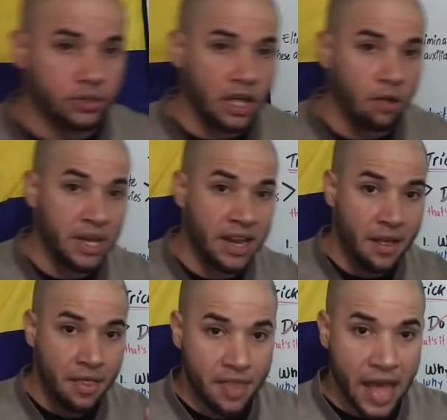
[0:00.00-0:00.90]
you tell me?
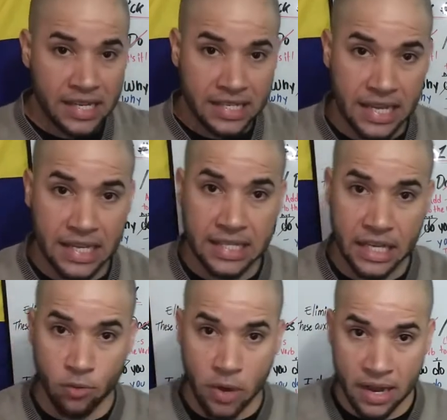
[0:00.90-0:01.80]
That is
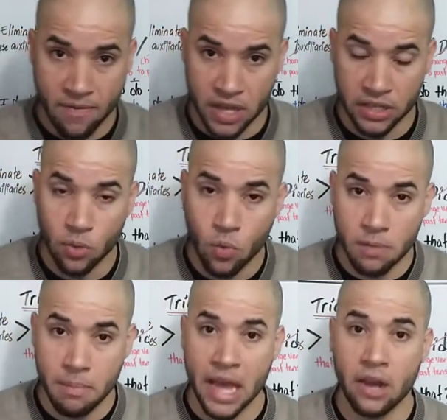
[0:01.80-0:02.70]
irrelevant. What
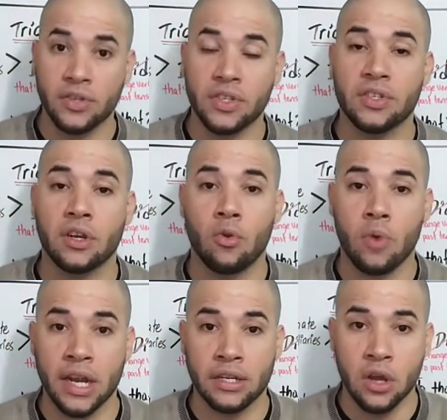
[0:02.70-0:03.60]
matters is the
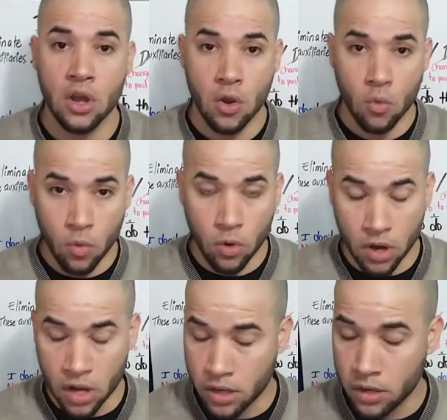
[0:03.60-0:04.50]
correct
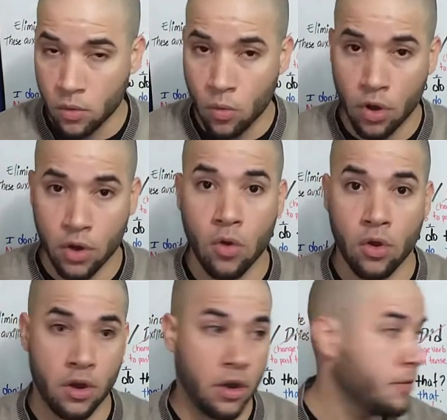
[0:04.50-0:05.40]
word
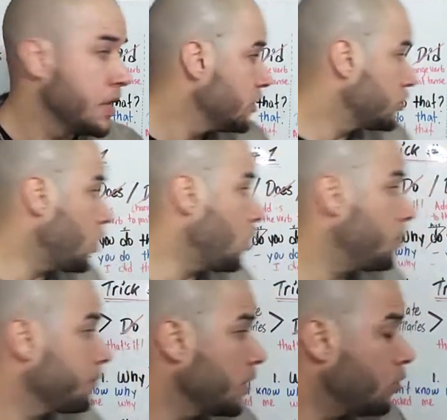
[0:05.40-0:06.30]
order. So
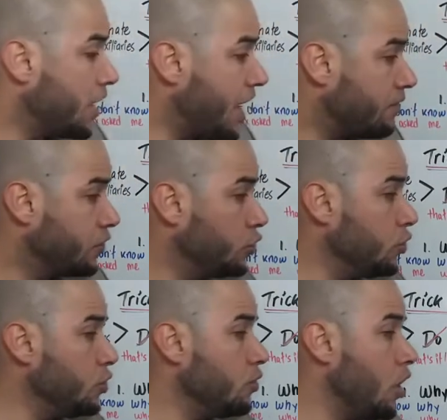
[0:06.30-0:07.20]
we have do
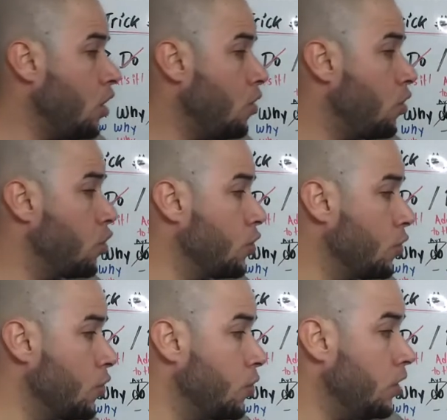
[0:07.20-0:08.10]
you know
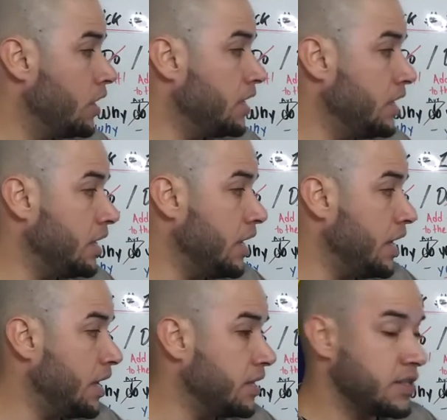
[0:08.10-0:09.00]
who he
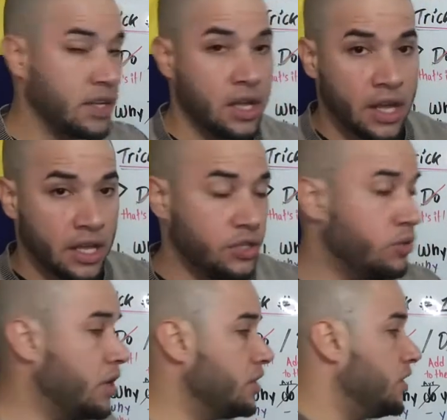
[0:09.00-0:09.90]
is? As
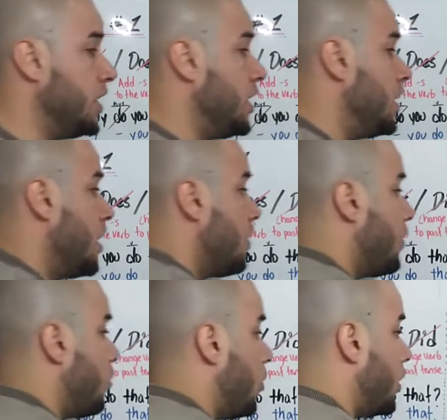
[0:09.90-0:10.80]
you can see,
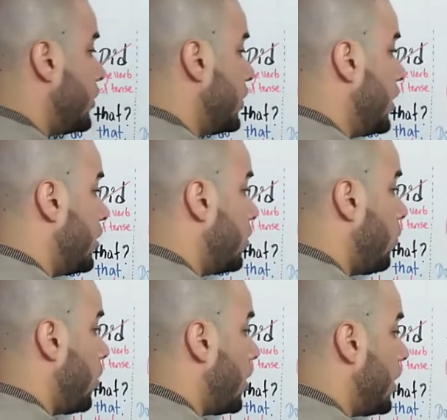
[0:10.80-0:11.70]
the words here
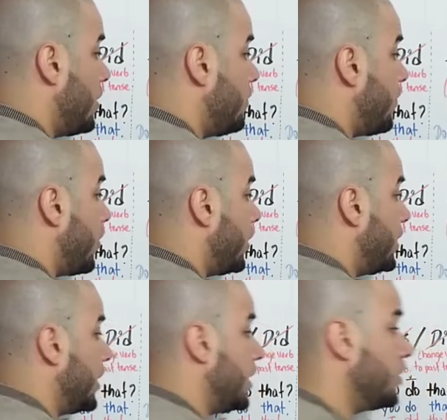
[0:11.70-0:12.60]
were
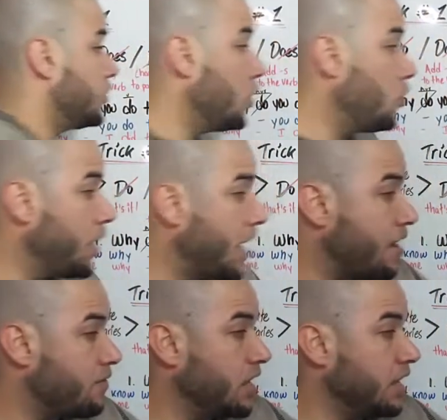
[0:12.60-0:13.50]
inverted. So we
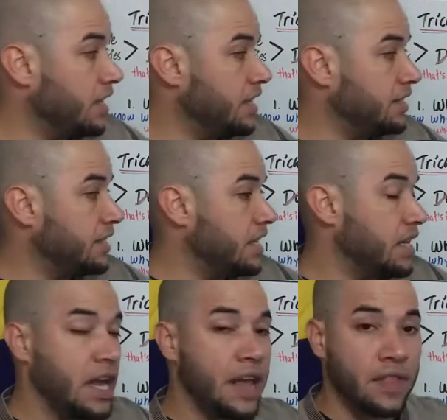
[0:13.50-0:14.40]
have is
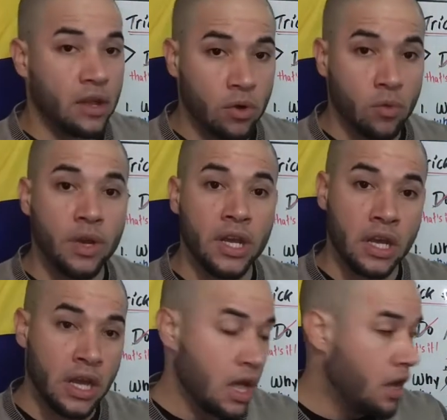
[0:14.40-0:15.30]
he, and then when
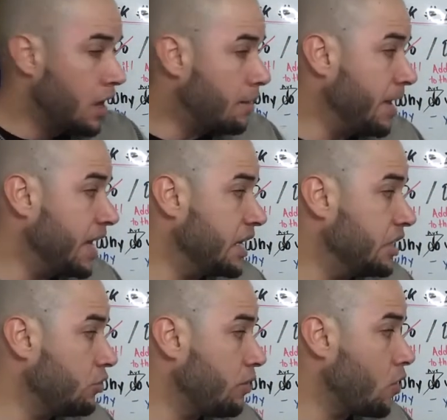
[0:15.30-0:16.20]
we make an
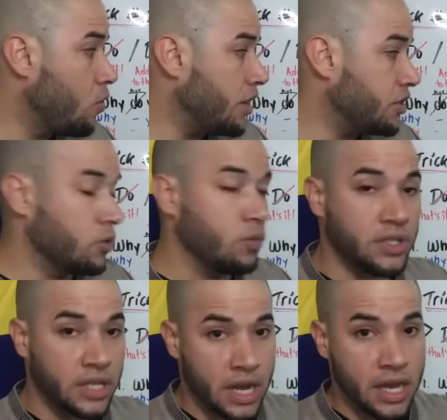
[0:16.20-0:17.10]
indirect question, we
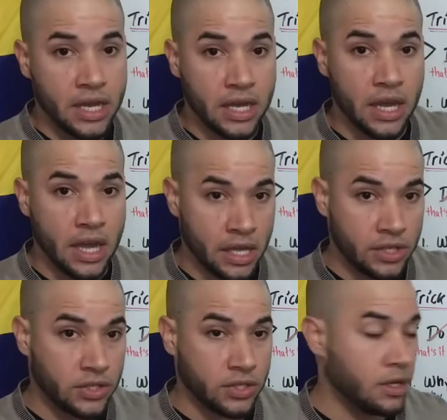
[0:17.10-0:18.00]
say he
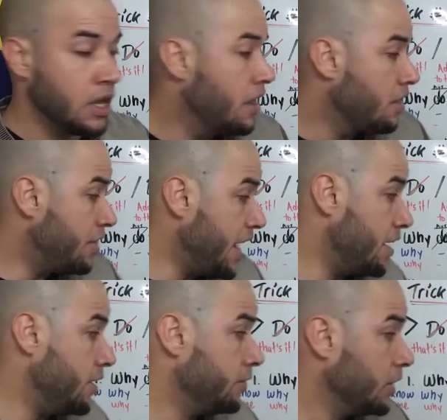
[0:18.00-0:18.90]
is.
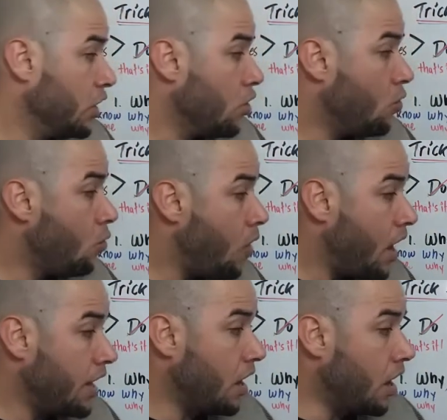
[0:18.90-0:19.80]
Then,
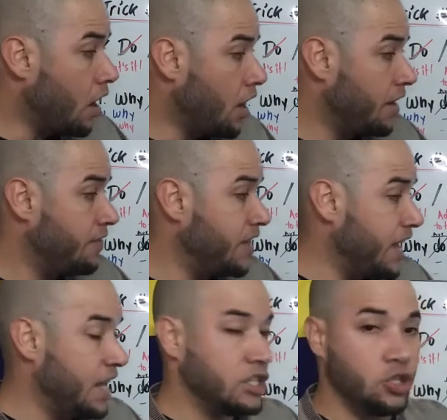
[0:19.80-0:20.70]
what are
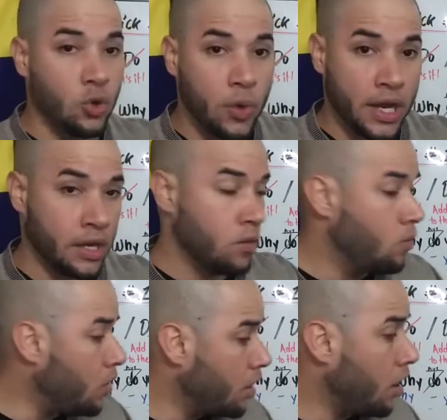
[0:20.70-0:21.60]
they doing?
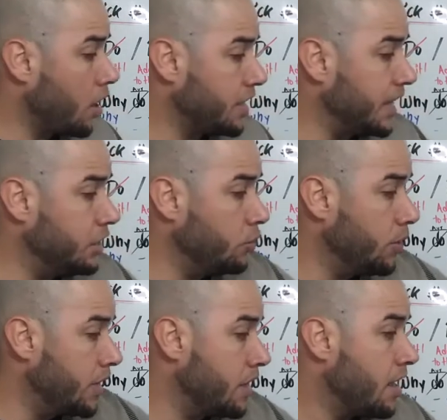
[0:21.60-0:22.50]
What are they
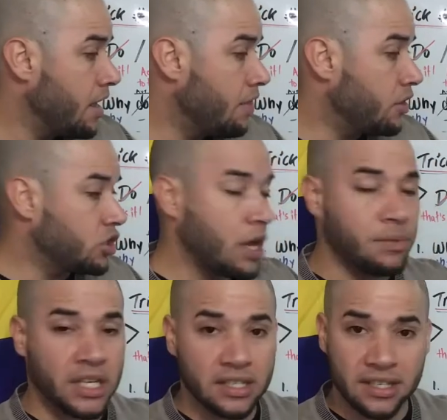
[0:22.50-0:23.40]
doing? The
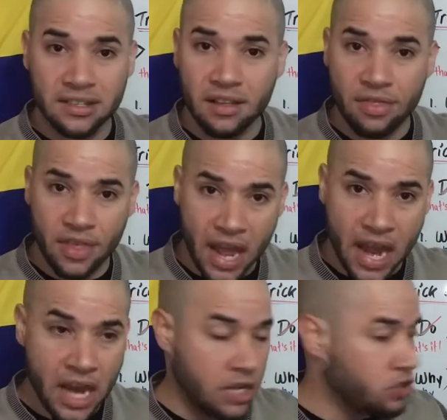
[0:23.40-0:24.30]
subject is
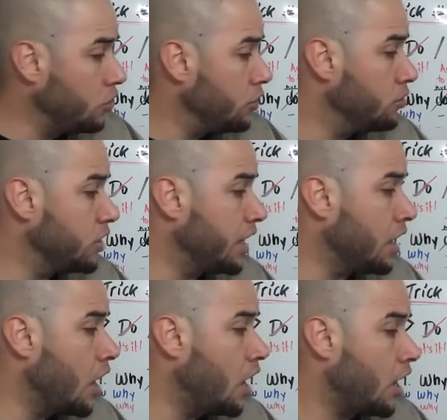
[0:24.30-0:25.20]
they, so you
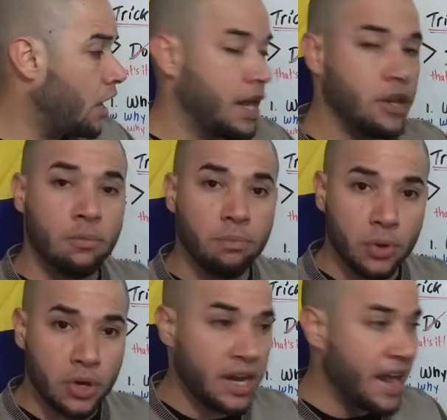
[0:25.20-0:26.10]
take are and you
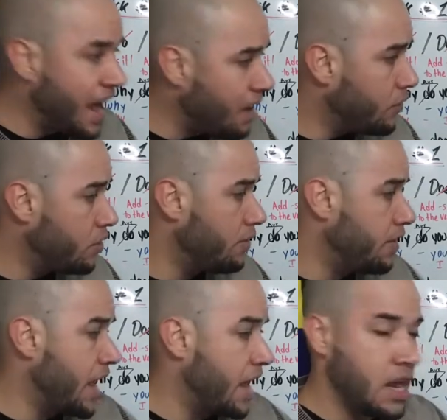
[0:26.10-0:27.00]
put it after
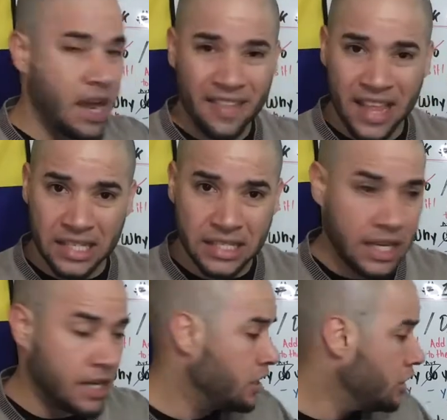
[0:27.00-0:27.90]
they, and that's
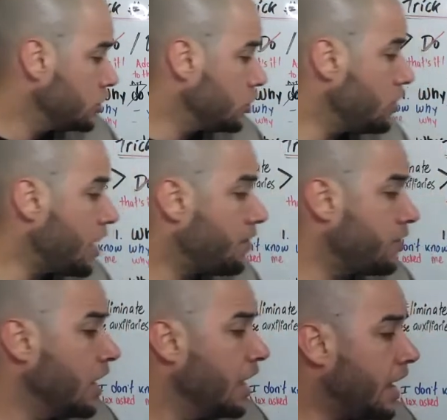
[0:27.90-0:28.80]
it. So you have,
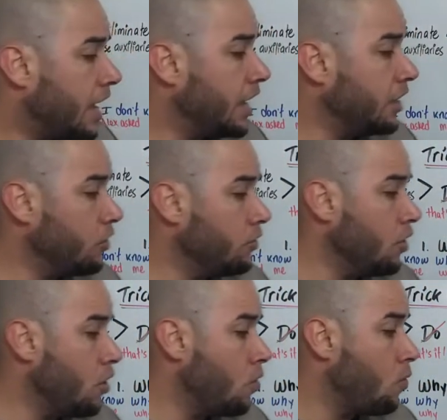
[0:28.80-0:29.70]
I don't
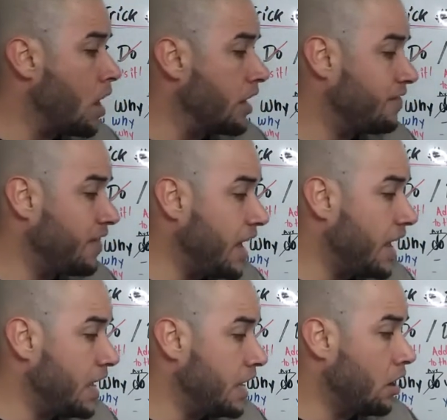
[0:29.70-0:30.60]
know what
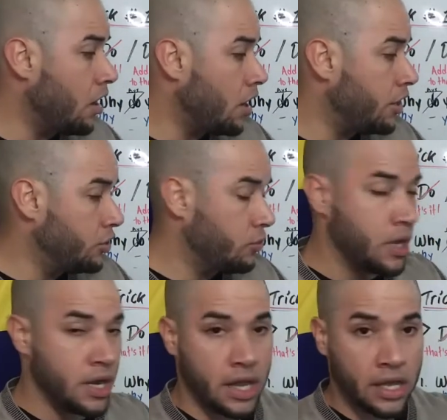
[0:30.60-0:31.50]
they are
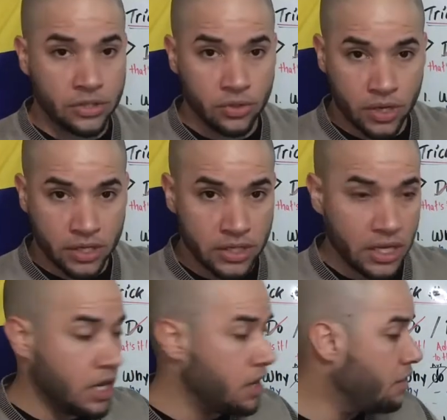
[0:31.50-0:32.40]
doing. As you can
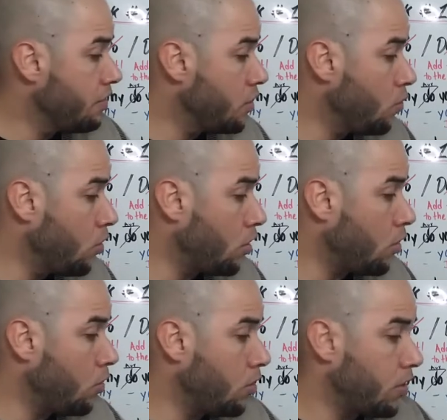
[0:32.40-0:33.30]
see, the word
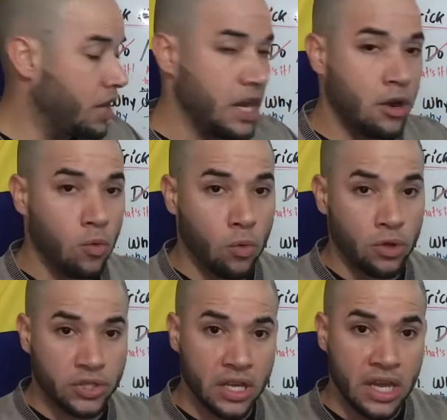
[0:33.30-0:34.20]
order here
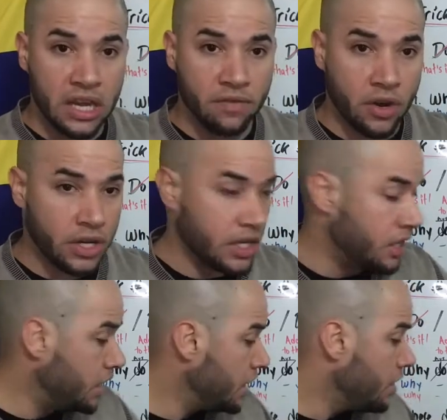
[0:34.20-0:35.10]
was
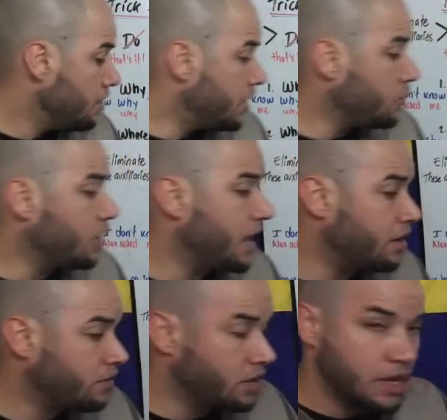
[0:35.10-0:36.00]
inverted. Then we
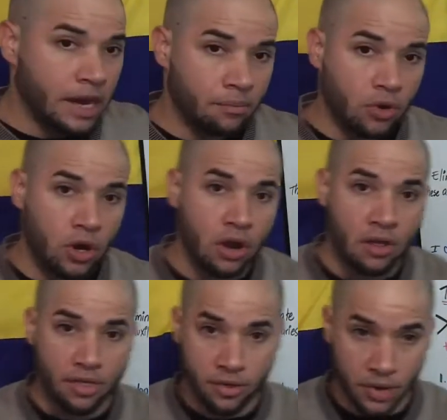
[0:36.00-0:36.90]
have number
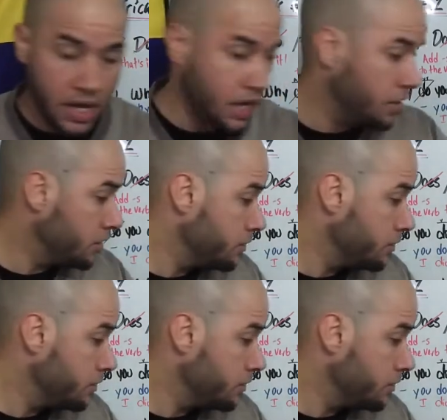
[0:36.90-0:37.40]
3.